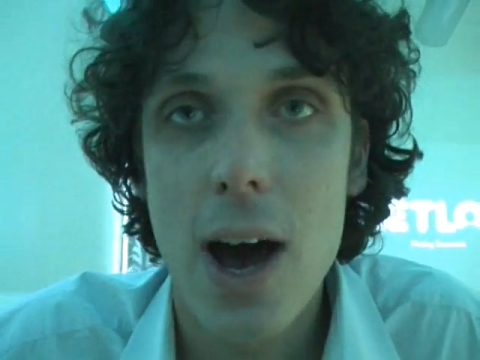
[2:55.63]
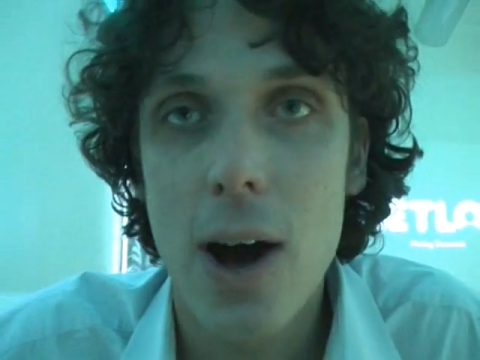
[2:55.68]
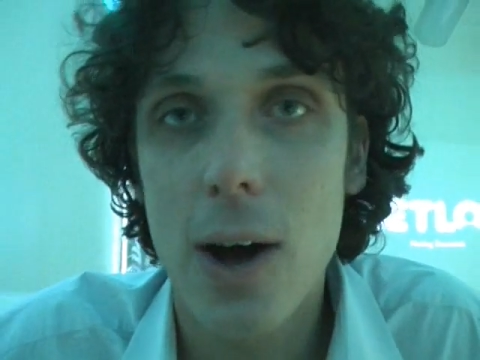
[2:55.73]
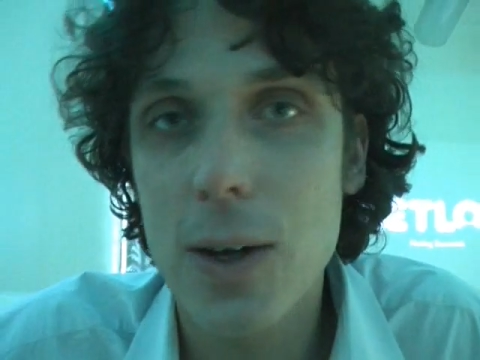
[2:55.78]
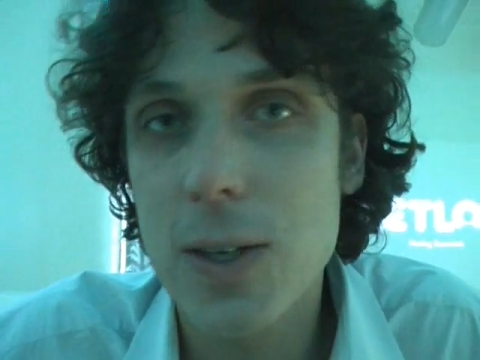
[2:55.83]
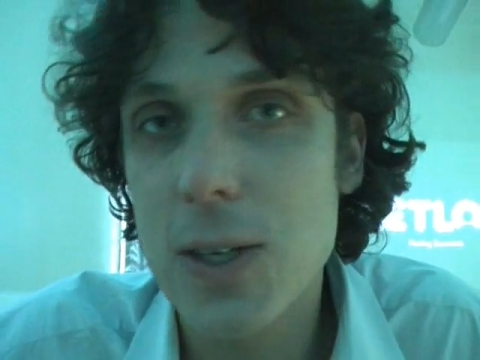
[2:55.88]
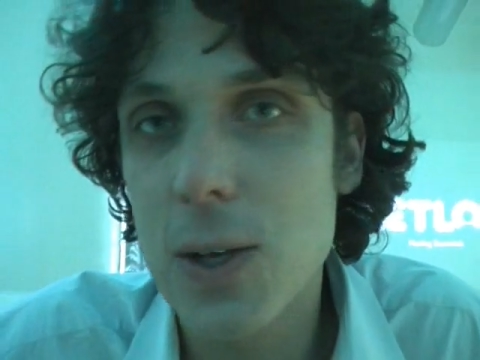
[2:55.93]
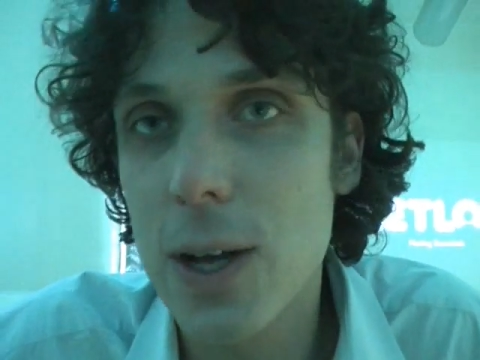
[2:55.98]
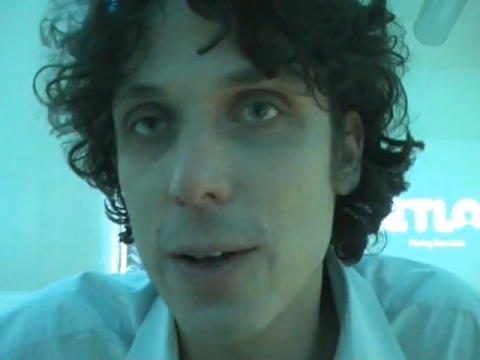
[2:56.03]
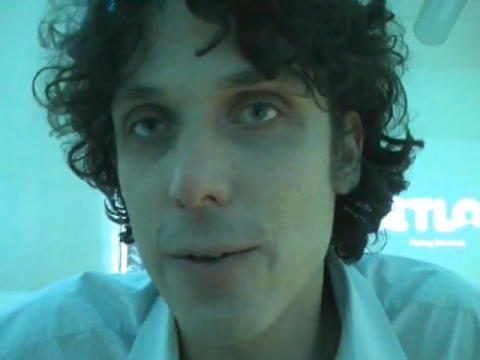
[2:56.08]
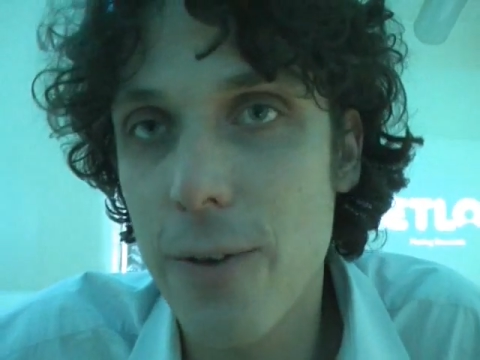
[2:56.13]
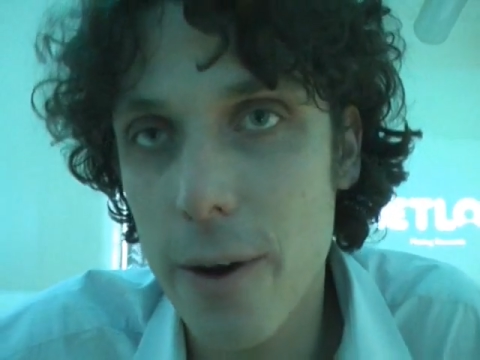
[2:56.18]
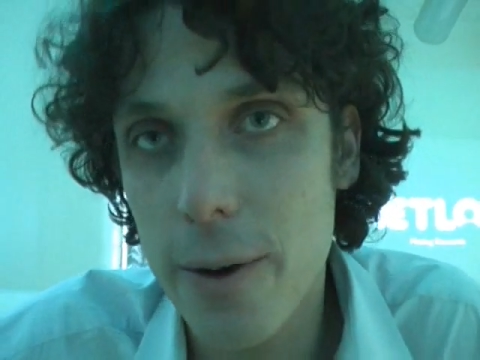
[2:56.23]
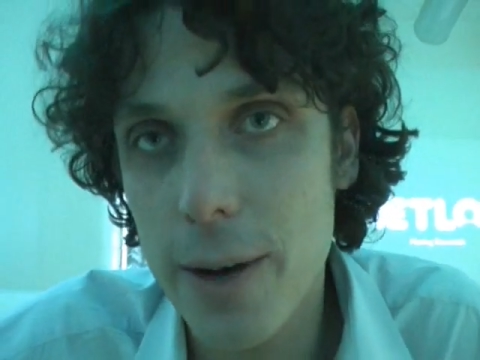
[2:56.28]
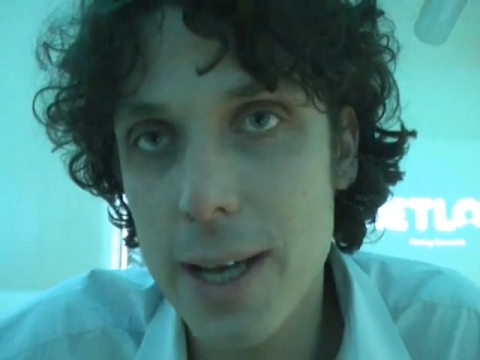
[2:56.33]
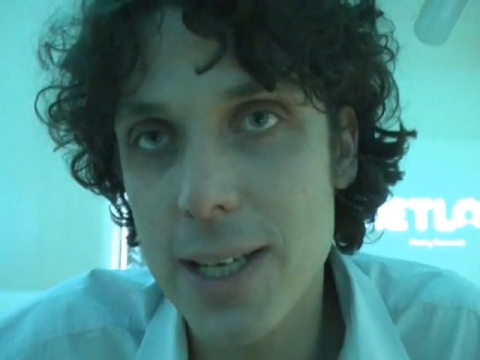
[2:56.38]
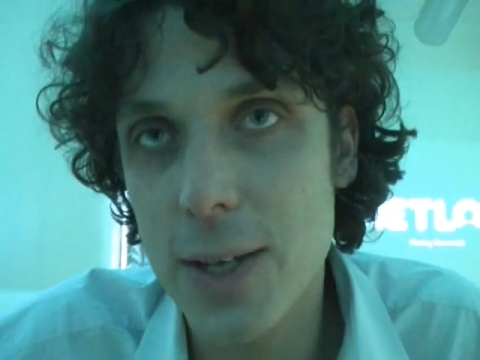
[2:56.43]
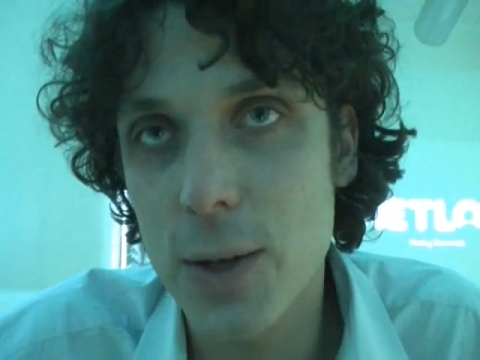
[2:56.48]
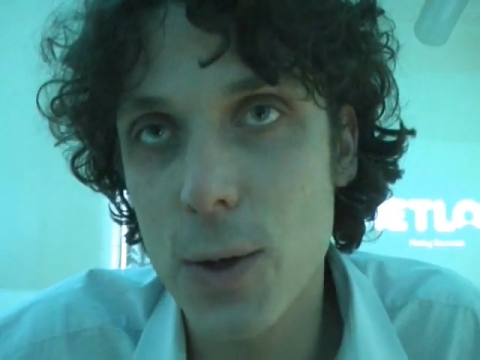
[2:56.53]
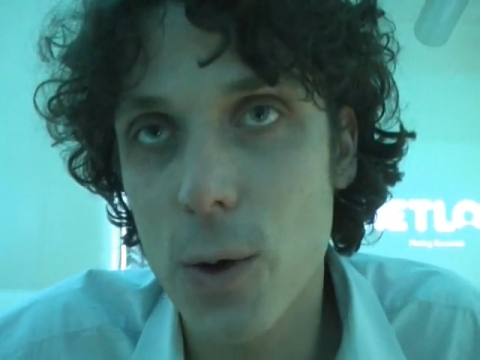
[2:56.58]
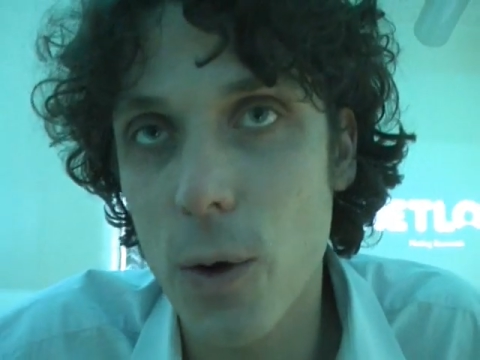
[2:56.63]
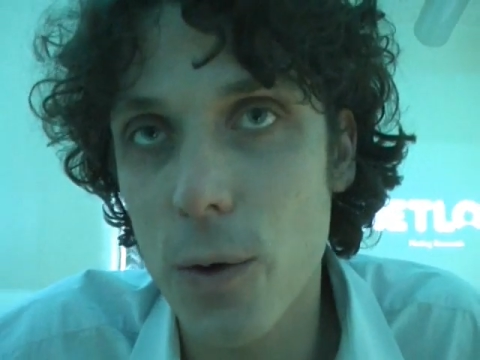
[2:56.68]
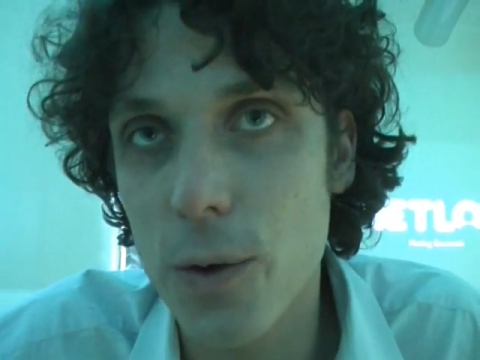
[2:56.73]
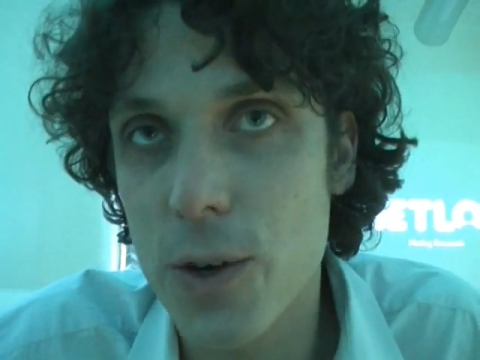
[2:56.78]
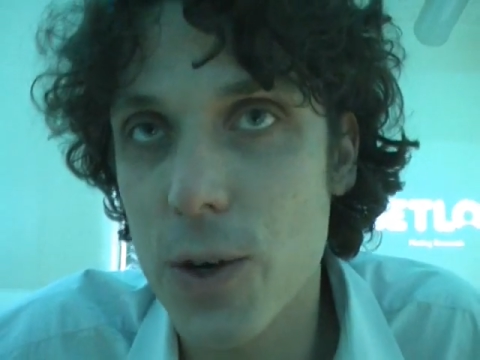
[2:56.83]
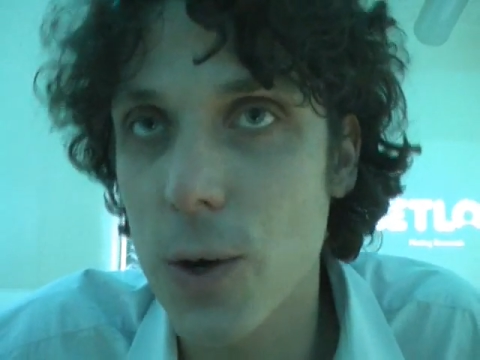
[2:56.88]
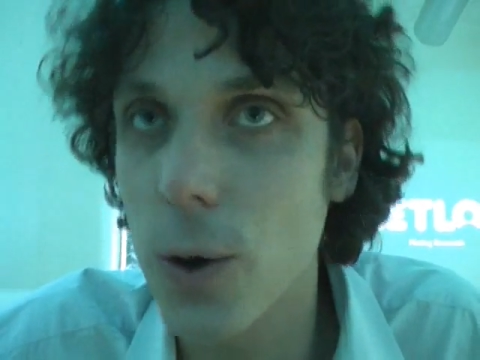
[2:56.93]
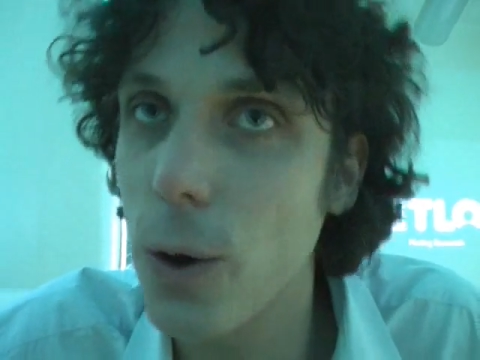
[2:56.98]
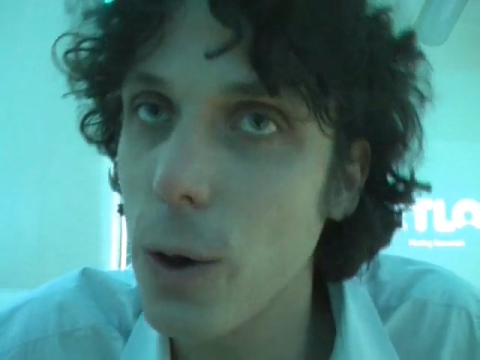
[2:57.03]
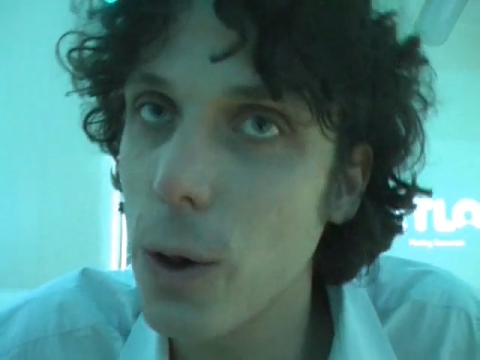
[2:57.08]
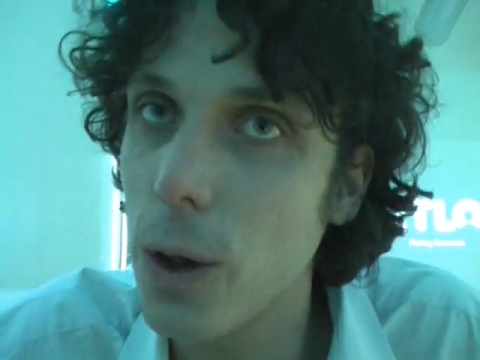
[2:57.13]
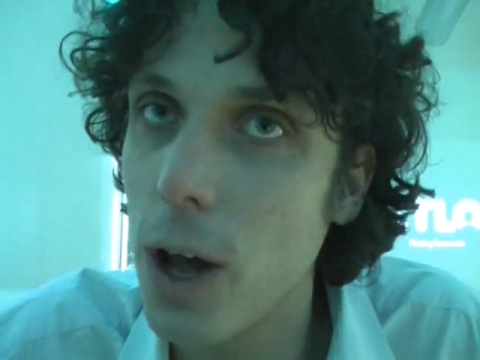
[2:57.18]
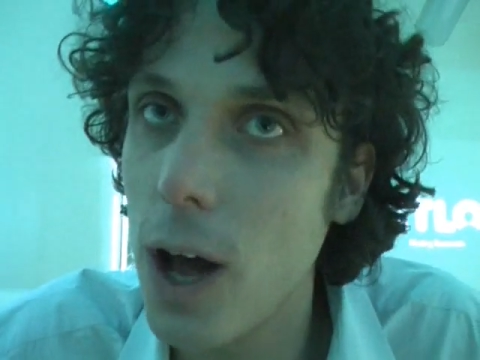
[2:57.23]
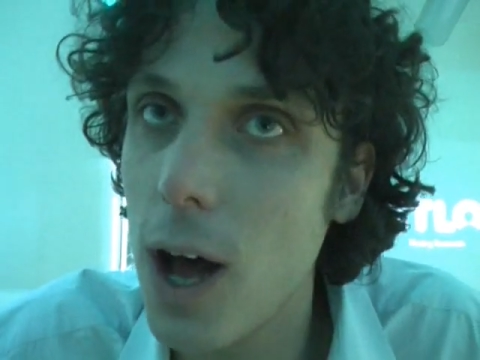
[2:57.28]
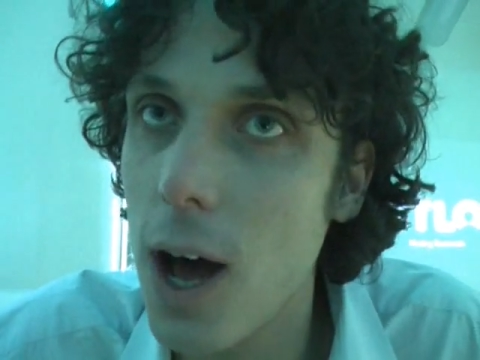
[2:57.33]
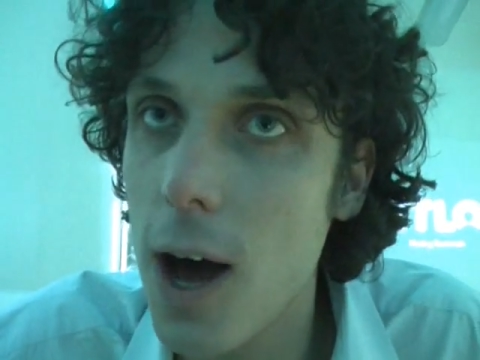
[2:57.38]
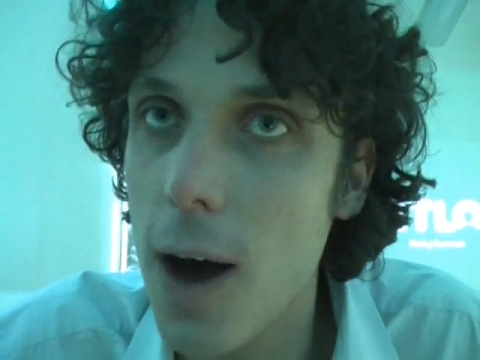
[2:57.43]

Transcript: Also, it's very easy to control